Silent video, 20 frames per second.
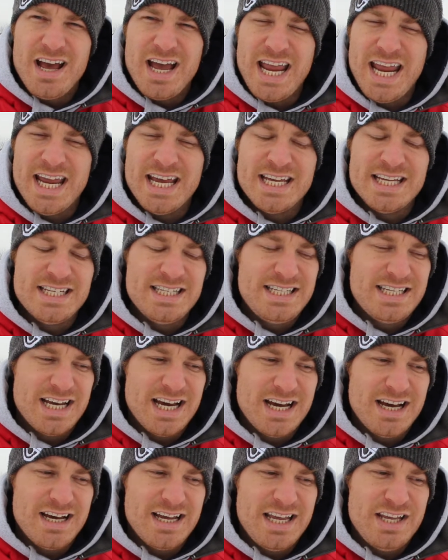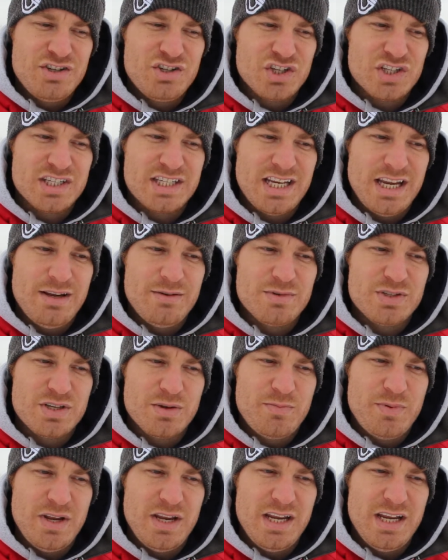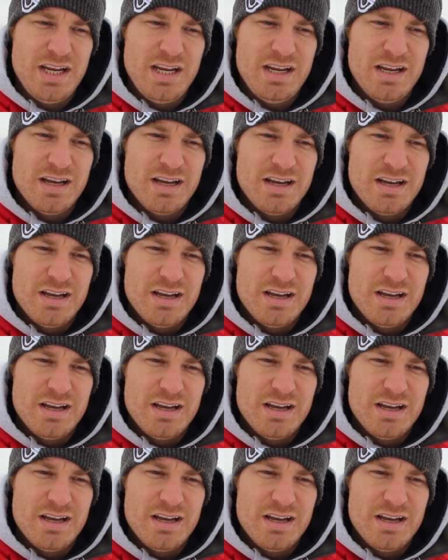and it just seems to be